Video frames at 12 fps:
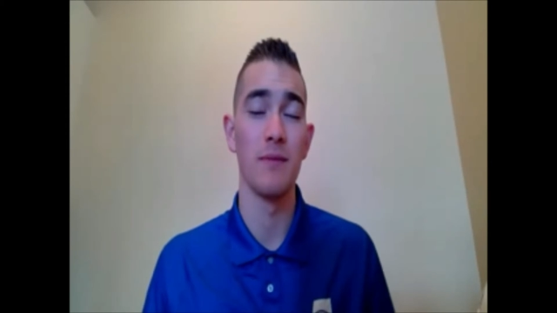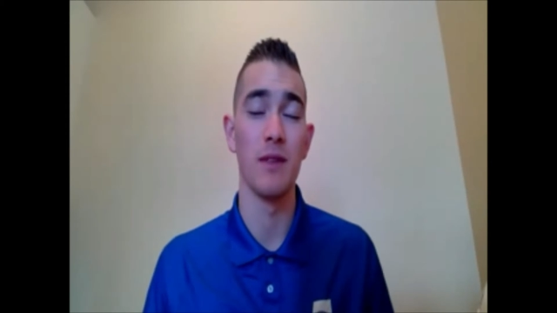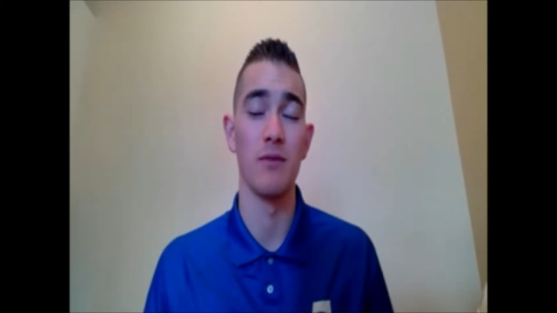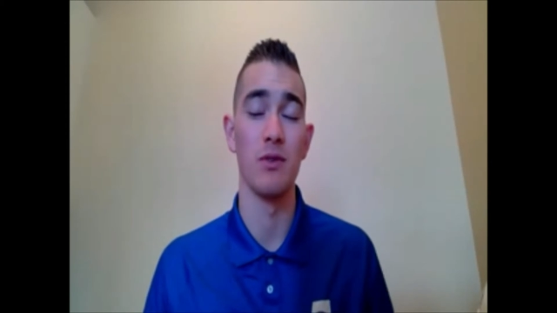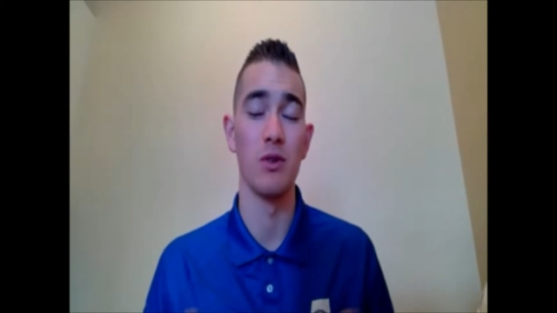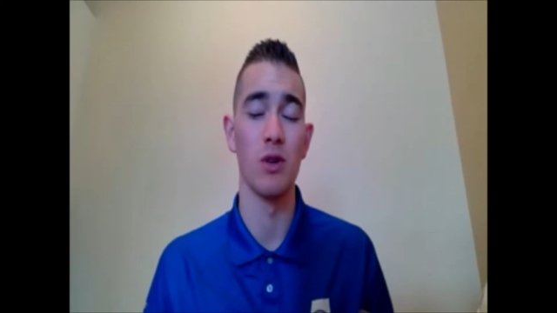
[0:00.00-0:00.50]

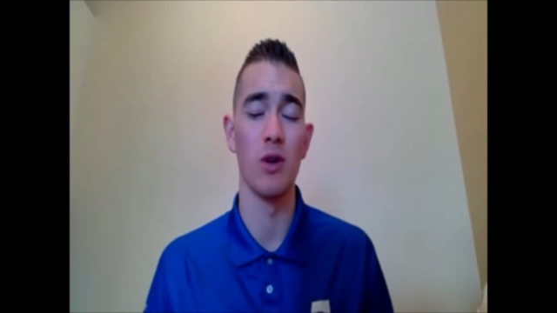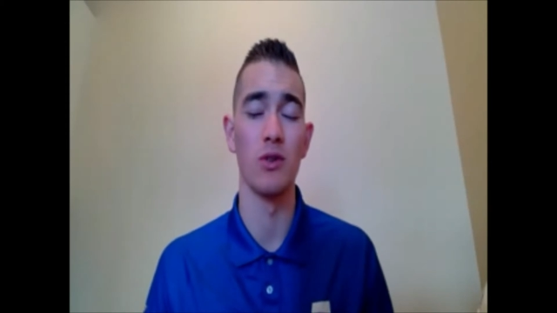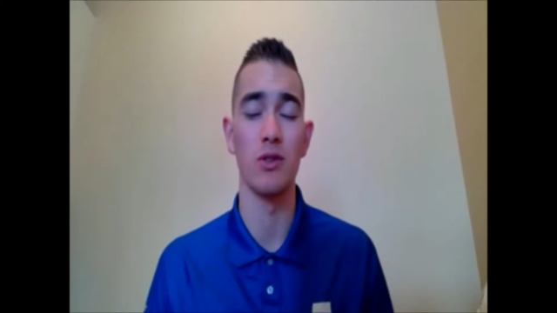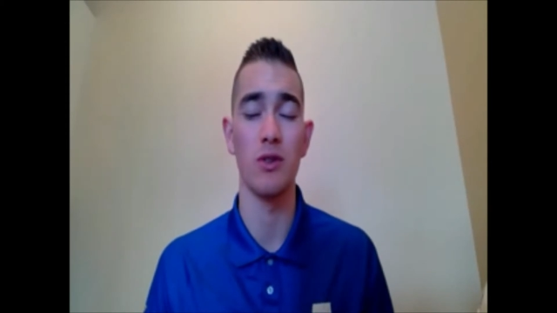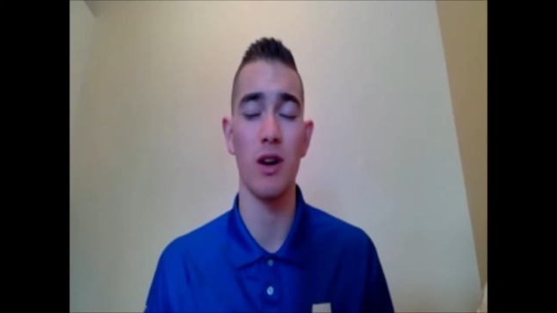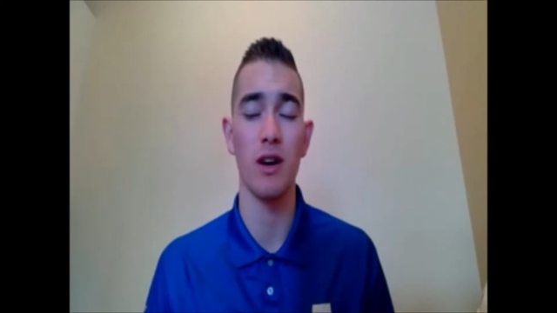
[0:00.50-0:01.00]
if you close
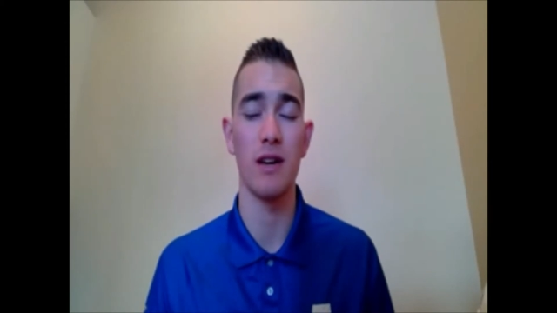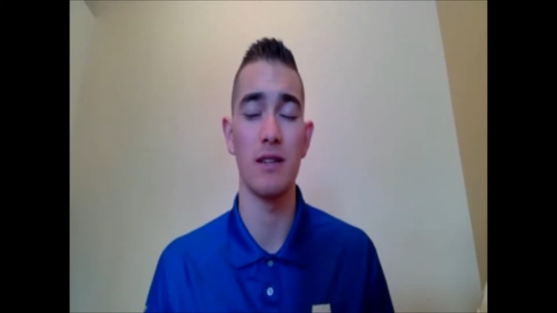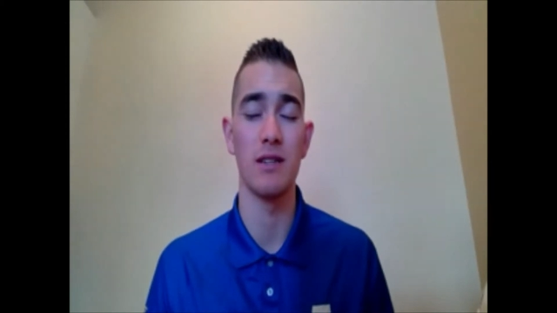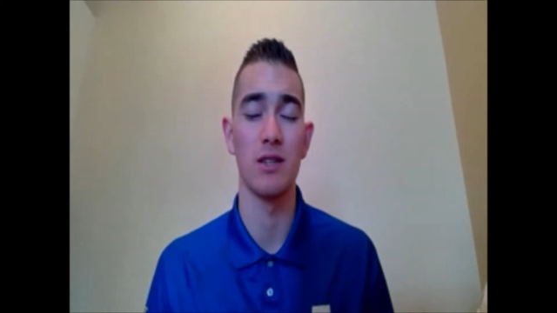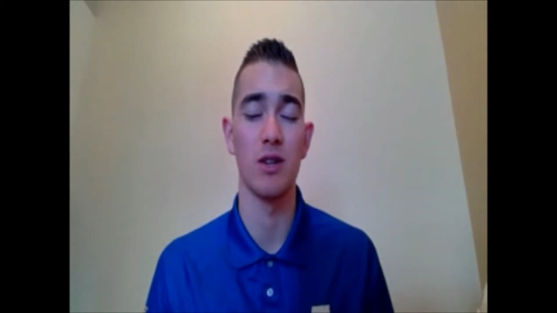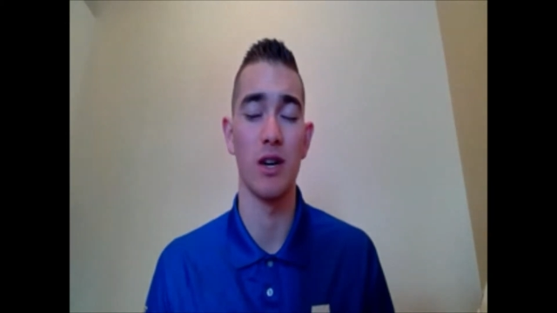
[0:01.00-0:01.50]
your eyes
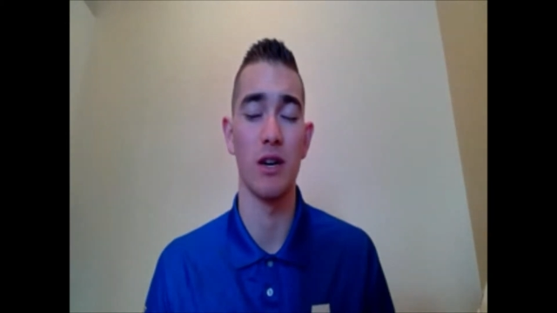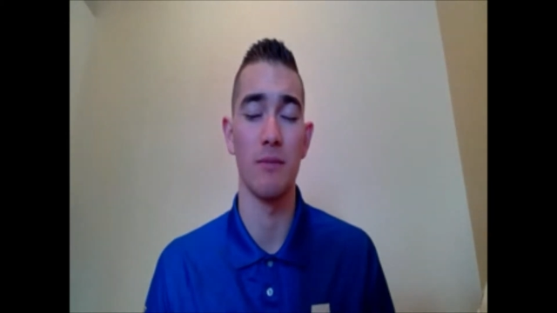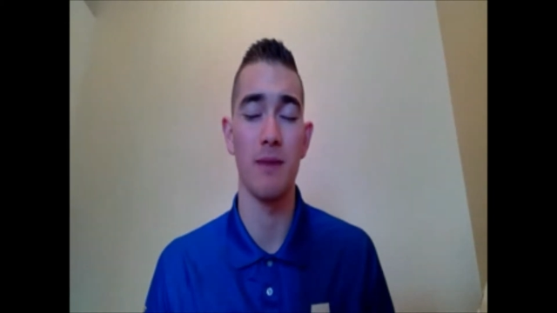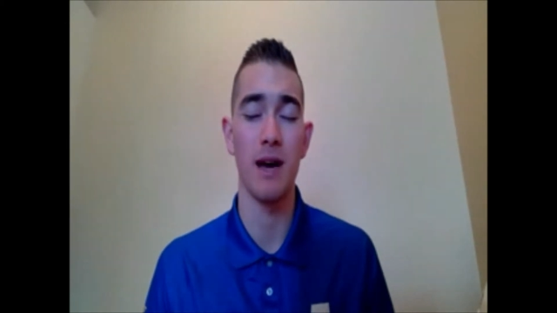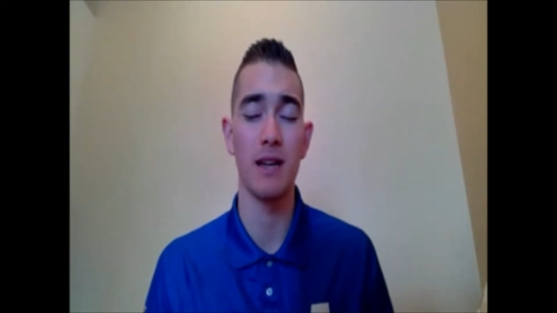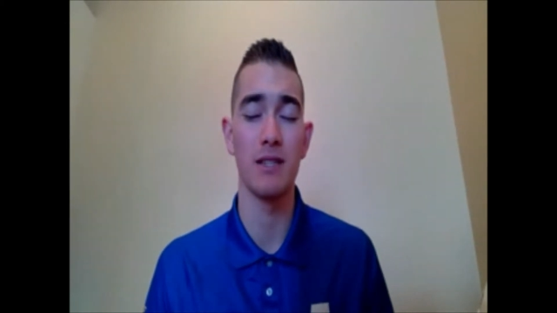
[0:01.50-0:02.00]
and try and
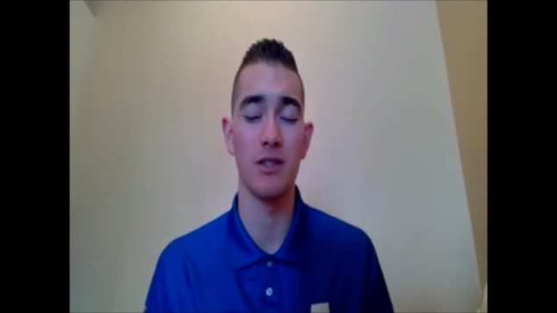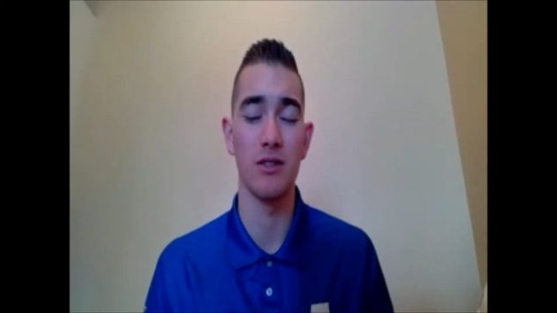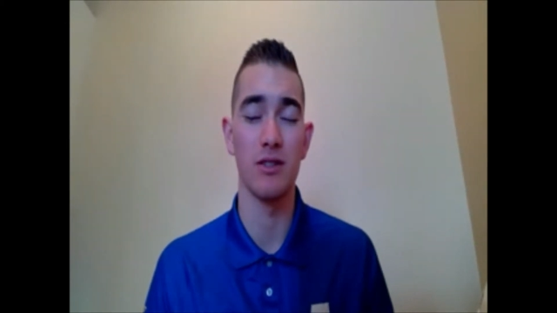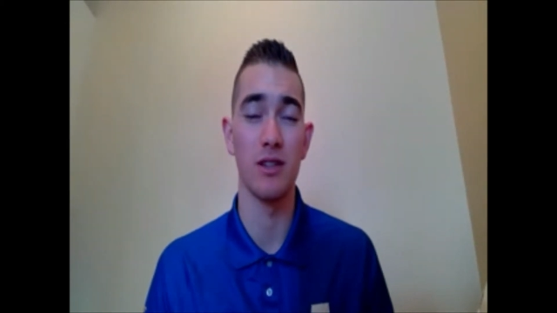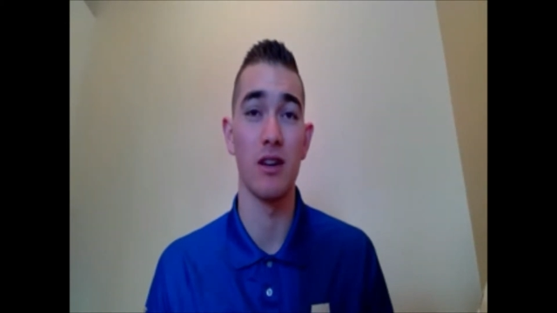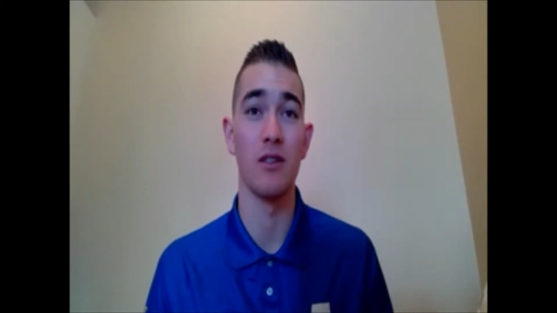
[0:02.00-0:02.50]
imagine
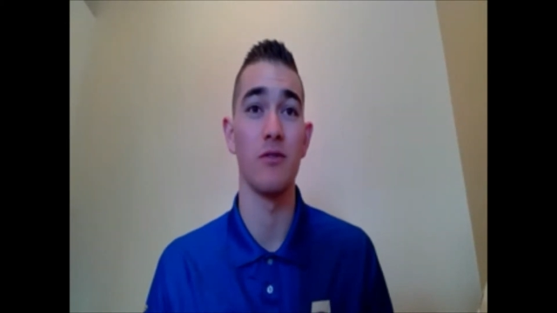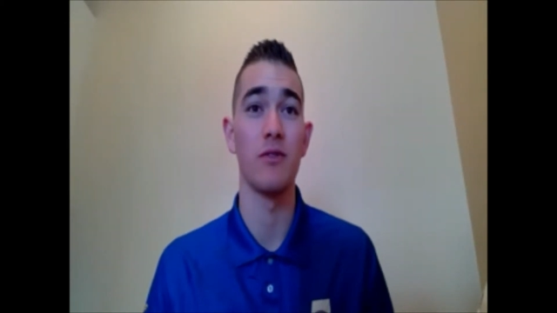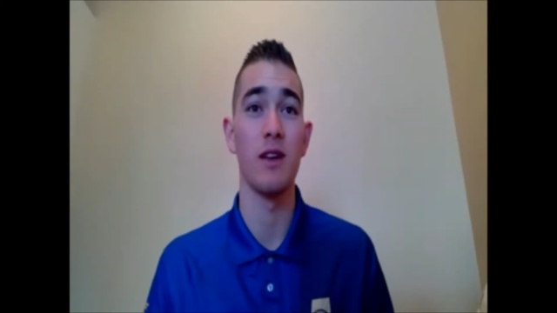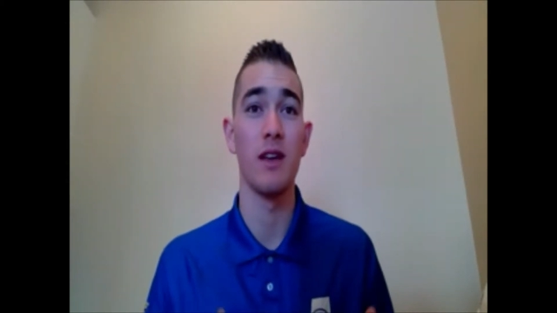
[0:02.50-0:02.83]
yourself